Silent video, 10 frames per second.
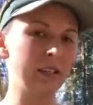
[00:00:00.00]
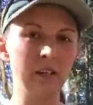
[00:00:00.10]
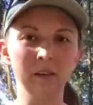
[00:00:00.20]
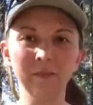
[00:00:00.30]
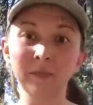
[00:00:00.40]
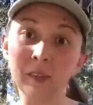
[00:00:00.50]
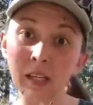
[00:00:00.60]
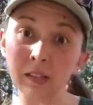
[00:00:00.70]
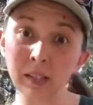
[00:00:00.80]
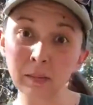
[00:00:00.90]
So
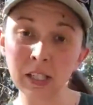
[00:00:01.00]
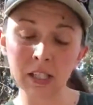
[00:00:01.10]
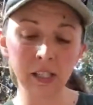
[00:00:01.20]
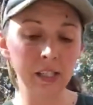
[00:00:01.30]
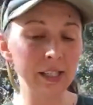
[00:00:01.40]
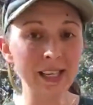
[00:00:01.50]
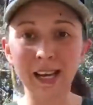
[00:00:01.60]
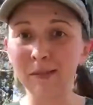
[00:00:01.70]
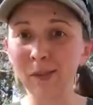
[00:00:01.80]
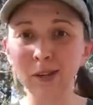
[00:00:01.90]
here's the materials.
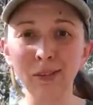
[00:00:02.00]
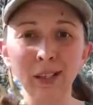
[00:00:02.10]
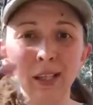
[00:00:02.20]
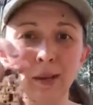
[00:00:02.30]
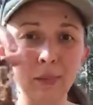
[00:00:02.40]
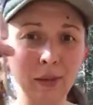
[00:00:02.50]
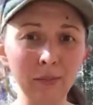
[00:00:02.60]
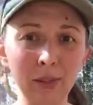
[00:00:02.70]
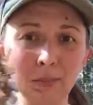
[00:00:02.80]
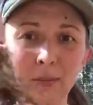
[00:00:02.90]
I'm not really coming up
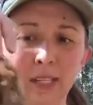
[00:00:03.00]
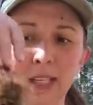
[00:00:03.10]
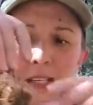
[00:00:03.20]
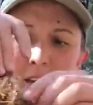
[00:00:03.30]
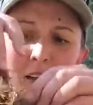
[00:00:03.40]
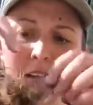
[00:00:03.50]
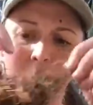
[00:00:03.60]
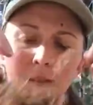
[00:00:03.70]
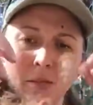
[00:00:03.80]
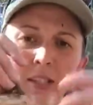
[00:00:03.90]
with a plan at
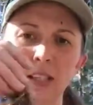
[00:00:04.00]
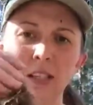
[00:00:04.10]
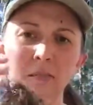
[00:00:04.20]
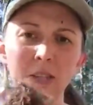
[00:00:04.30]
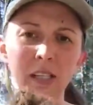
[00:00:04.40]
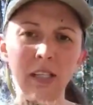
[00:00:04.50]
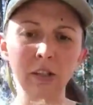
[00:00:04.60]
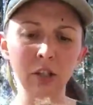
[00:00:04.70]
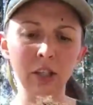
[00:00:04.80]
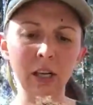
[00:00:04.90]
all. I'm just going to
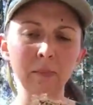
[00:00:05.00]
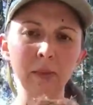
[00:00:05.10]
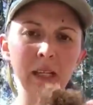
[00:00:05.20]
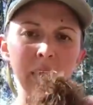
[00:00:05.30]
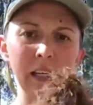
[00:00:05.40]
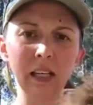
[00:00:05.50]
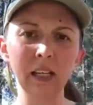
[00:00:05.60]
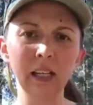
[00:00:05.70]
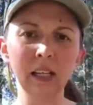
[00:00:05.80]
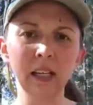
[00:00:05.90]
begin shaping it.
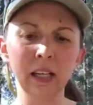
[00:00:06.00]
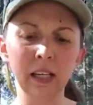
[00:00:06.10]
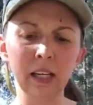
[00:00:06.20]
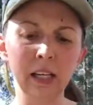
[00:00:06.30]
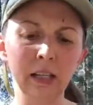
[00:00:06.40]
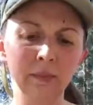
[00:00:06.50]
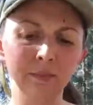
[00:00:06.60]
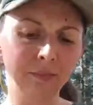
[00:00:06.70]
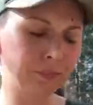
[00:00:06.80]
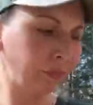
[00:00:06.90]

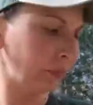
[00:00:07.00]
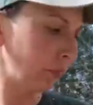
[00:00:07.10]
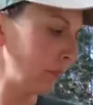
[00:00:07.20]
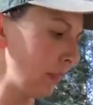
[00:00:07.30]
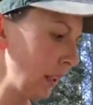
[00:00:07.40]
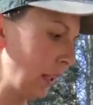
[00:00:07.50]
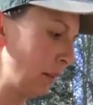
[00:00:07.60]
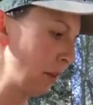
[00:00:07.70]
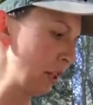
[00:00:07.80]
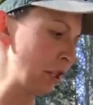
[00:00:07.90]
And
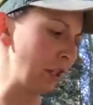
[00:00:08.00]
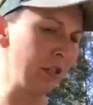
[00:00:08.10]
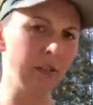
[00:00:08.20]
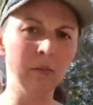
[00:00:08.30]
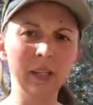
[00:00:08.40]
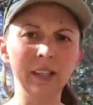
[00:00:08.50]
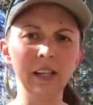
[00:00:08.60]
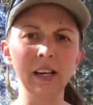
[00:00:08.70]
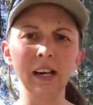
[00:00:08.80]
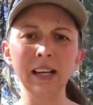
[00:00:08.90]
I want to show you one
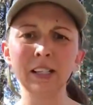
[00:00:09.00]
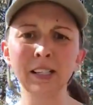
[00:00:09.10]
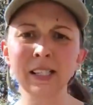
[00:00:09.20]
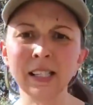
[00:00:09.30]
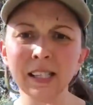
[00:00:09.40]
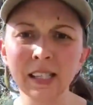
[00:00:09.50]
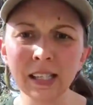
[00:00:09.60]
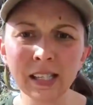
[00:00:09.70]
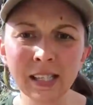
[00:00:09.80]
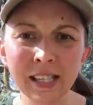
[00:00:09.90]
that I just did
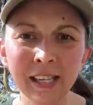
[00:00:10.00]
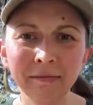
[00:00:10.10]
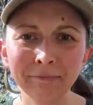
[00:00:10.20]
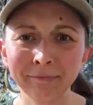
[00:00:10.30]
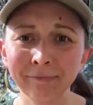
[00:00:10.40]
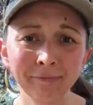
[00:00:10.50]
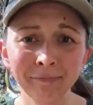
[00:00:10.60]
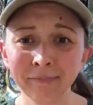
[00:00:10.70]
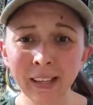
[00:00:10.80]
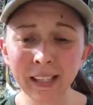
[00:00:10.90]
this
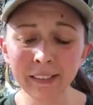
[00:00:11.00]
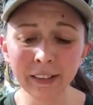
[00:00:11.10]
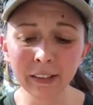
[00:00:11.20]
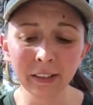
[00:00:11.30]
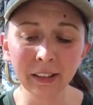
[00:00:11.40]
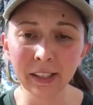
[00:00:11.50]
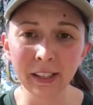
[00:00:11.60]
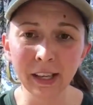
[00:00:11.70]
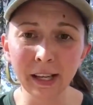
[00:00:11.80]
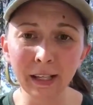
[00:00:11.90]
in
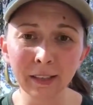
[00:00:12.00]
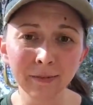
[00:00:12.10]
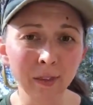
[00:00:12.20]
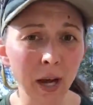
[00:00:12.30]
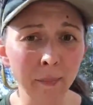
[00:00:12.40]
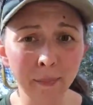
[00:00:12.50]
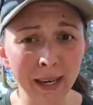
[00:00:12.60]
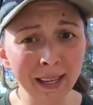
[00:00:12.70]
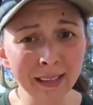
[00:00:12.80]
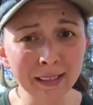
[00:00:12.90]
literally like a
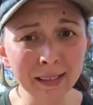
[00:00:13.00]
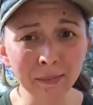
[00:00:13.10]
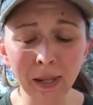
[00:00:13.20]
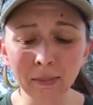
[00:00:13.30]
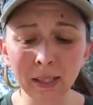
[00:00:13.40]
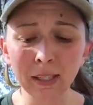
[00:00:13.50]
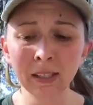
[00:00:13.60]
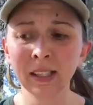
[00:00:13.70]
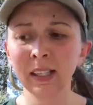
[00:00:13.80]
minute, maybe.